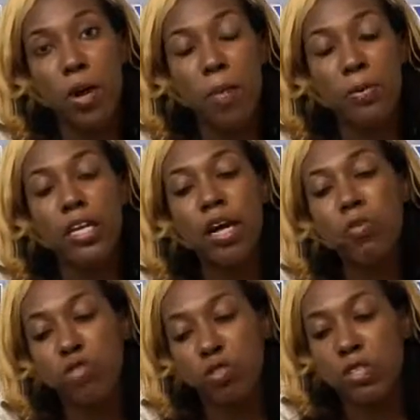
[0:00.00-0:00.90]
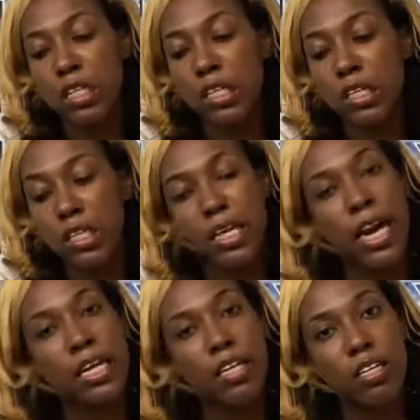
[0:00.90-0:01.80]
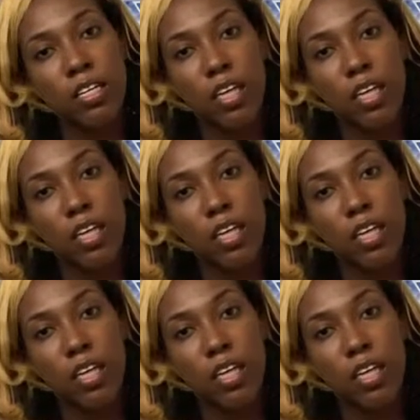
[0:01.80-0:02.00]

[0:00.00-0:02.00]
but then I want you to look at it